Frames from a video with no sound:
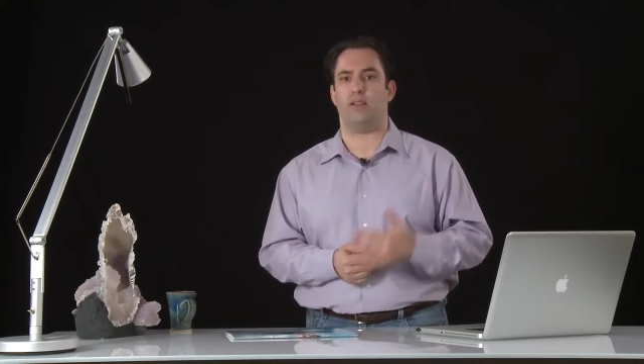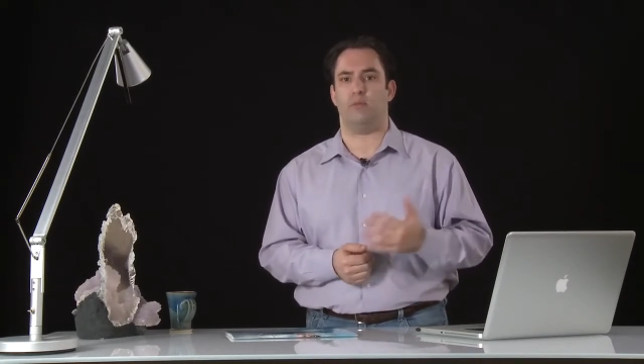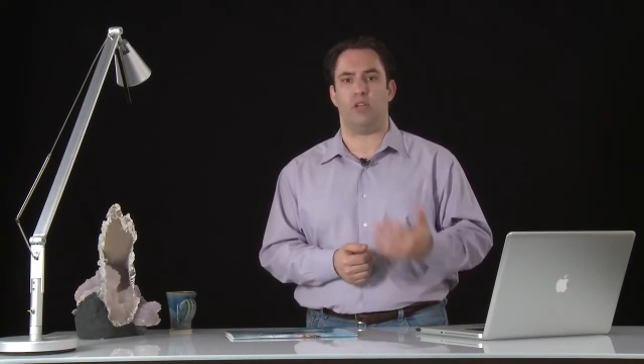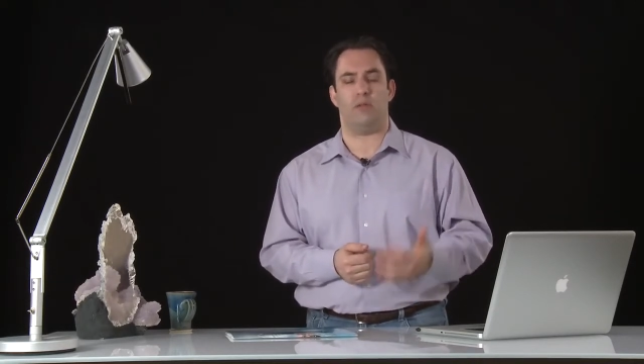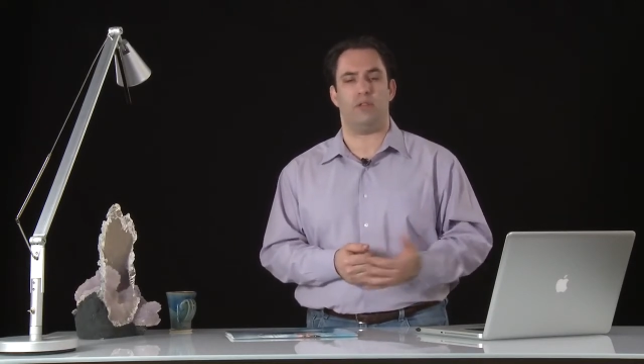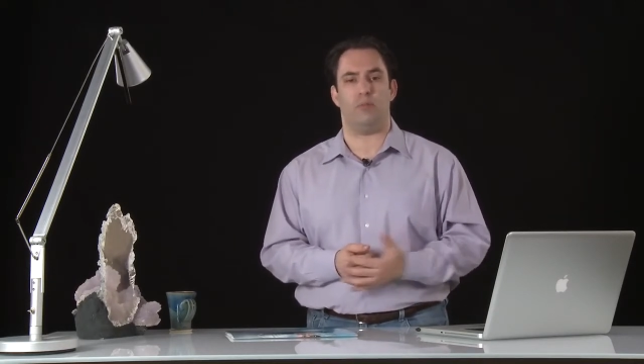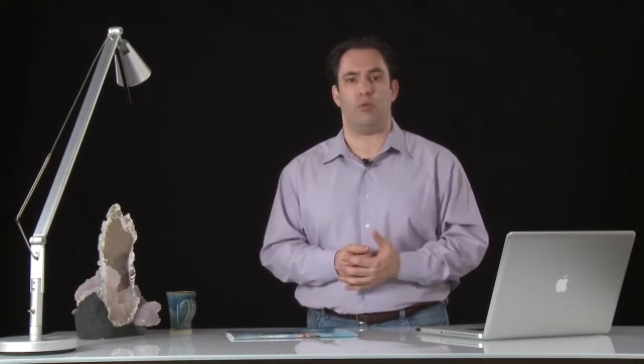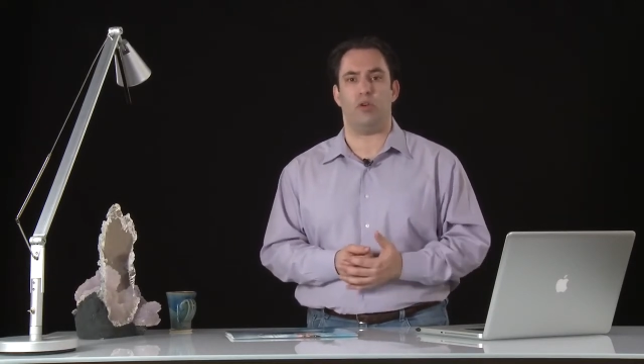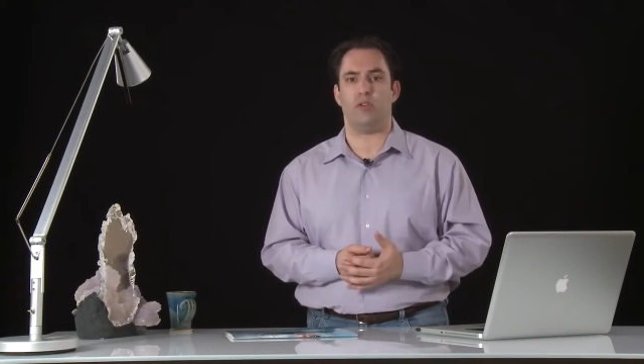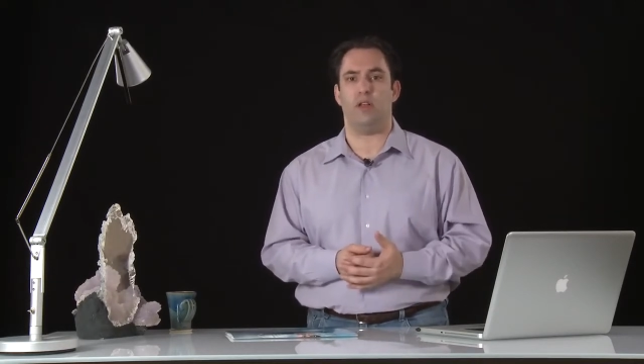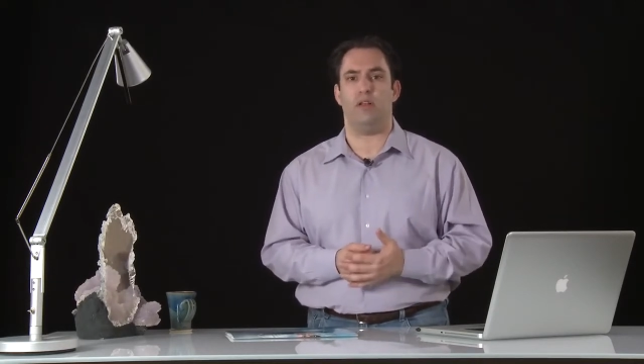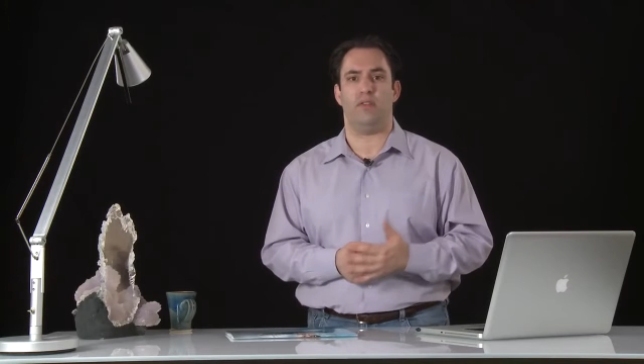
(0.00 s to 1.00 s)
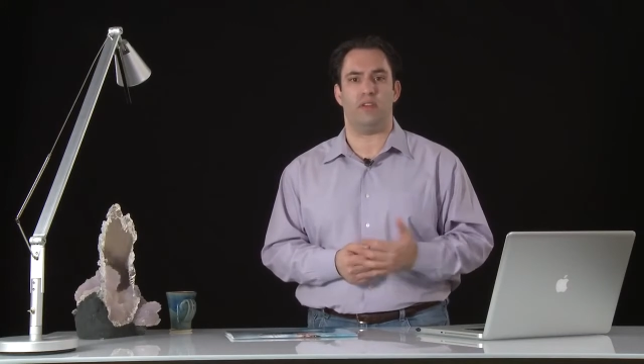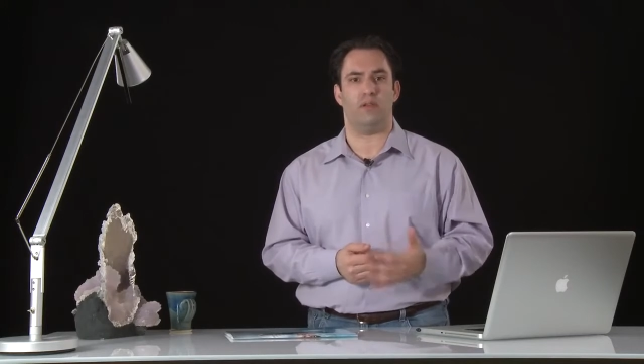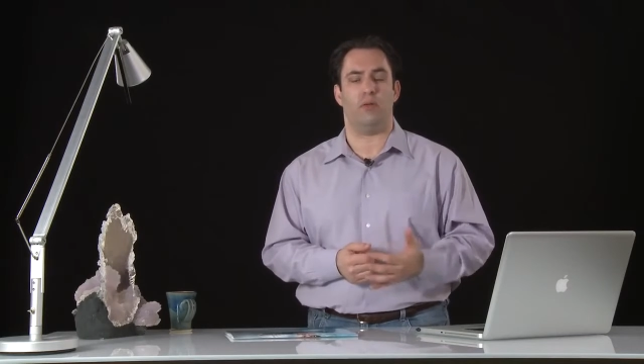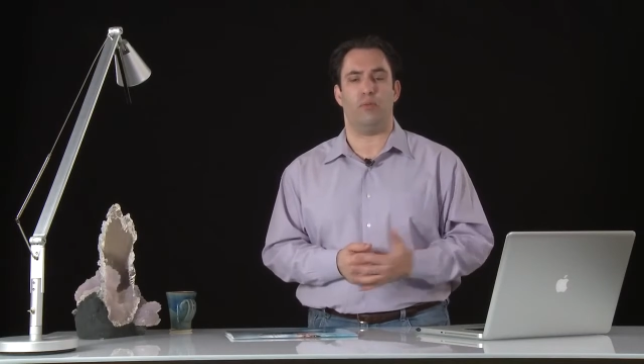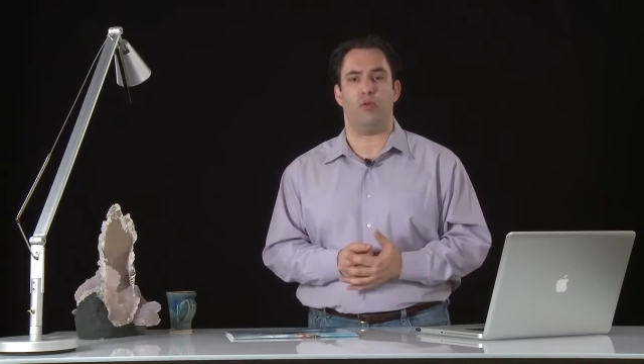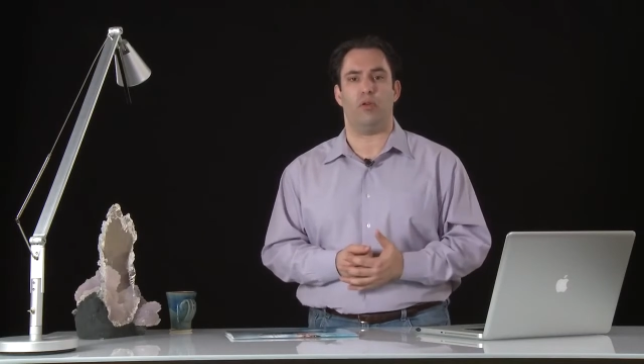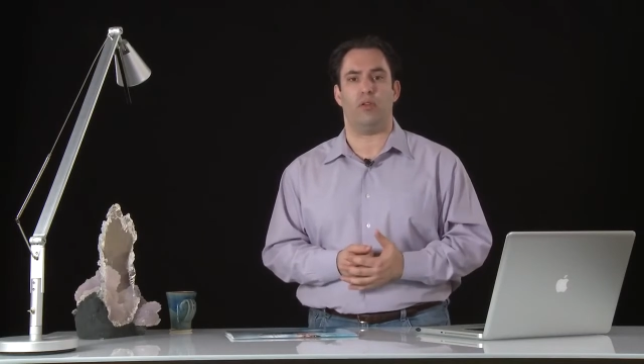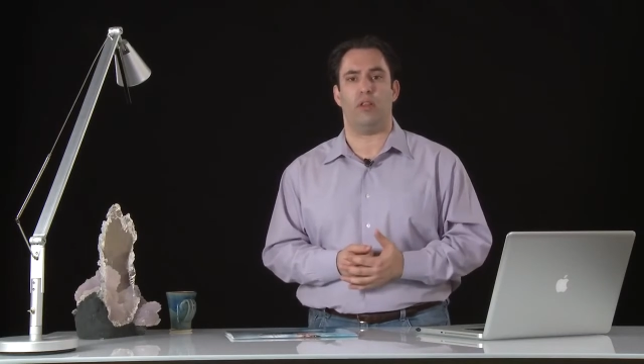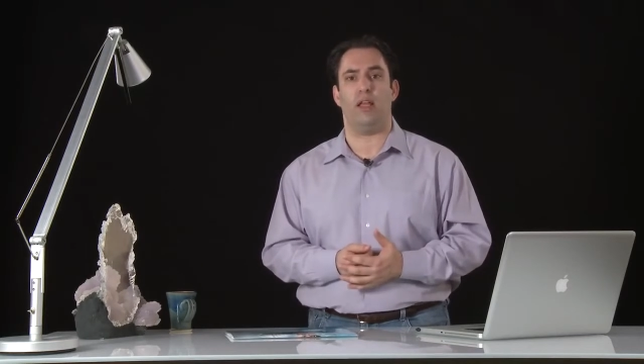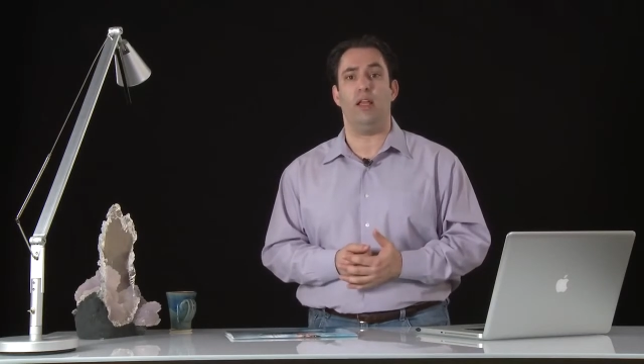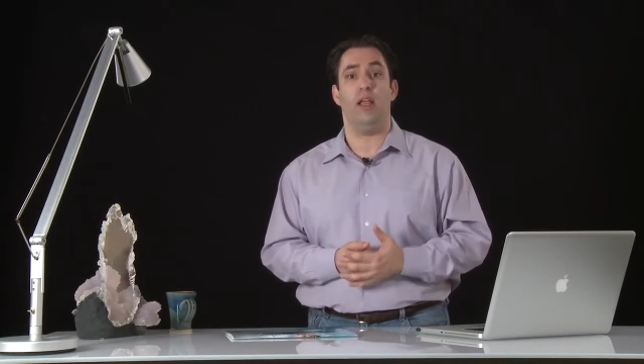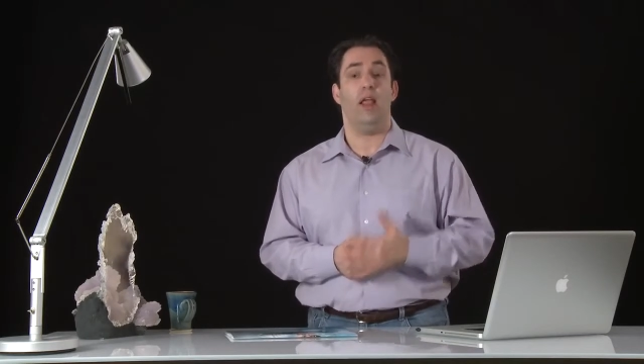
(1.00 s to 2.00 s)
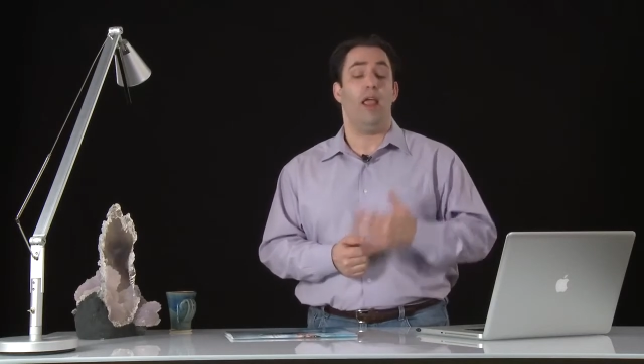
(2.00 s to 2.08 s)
sometimes in person if it's an important thing,